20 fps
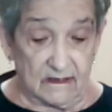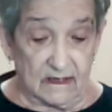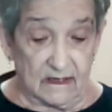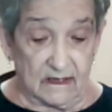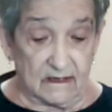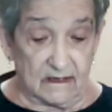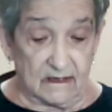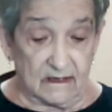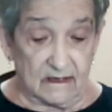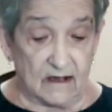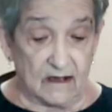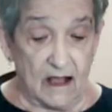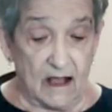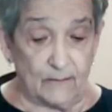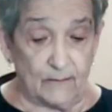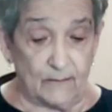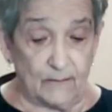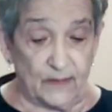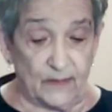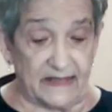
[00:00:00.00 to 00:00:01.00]

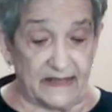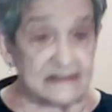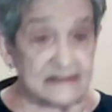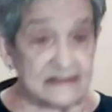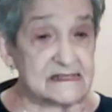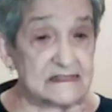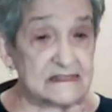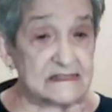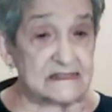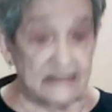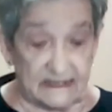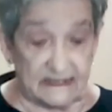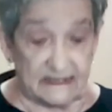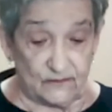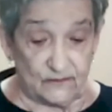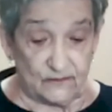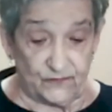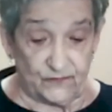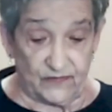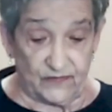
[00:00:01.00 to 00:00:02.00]
complex life
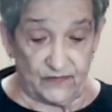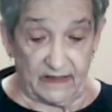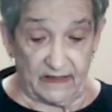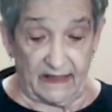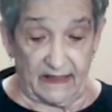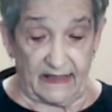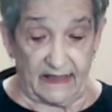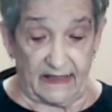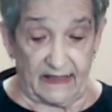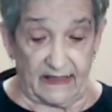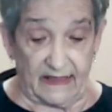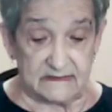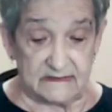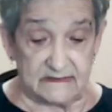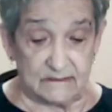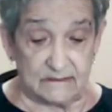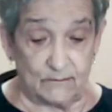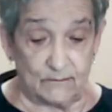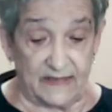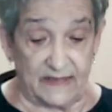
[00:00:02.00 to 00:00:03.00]
and
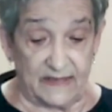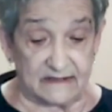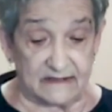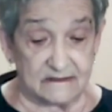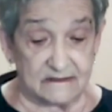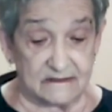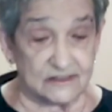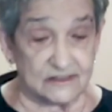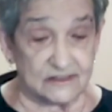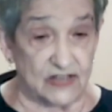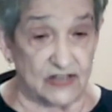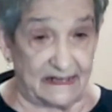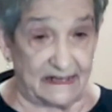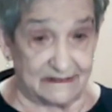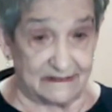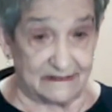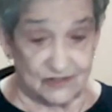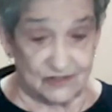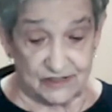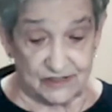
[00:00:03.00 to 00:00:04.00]
medical
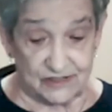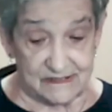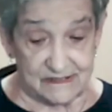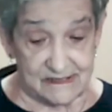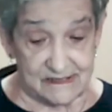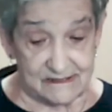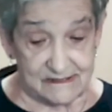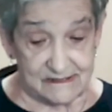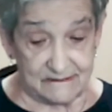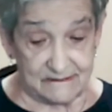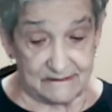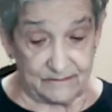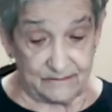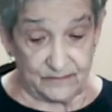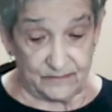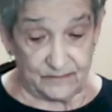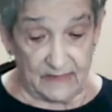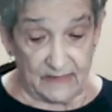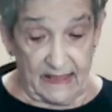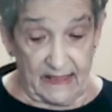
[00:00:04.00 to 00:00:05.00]
challenges,
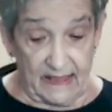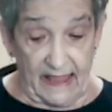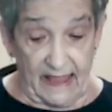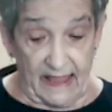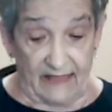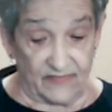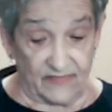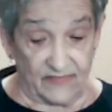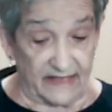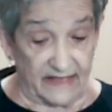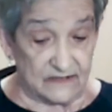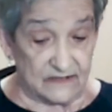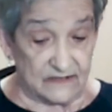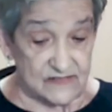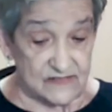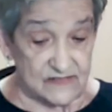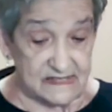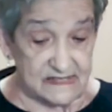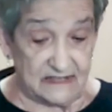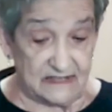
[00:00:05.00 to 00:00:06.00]
and that of
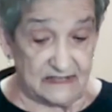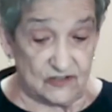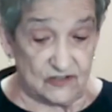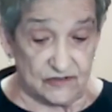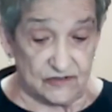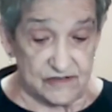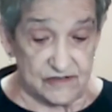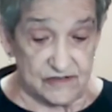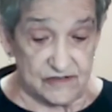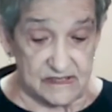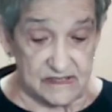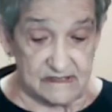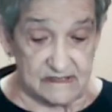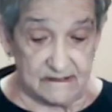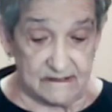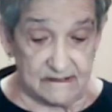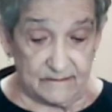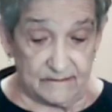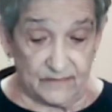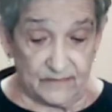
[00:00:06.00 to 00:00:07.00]
seniors.
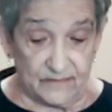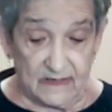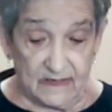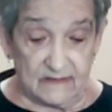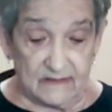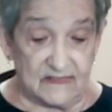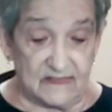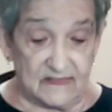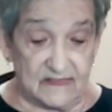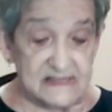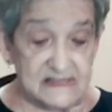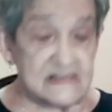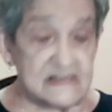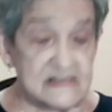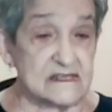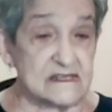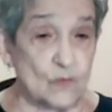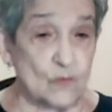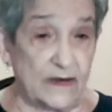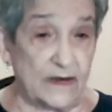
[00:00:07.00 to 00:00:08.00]
This is
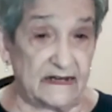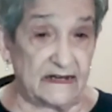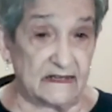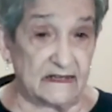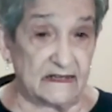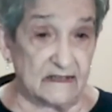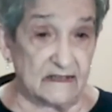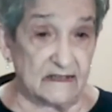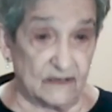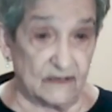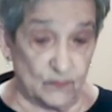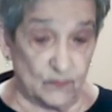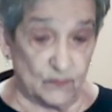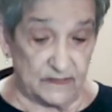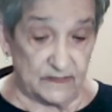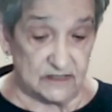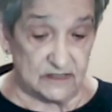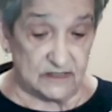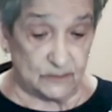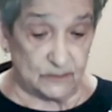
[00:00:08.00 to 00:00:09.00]
awaiting government
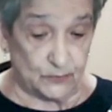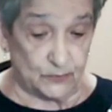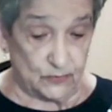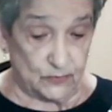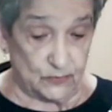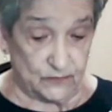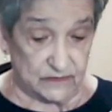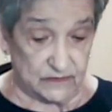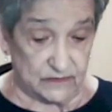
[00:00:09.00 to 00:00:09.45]
approval.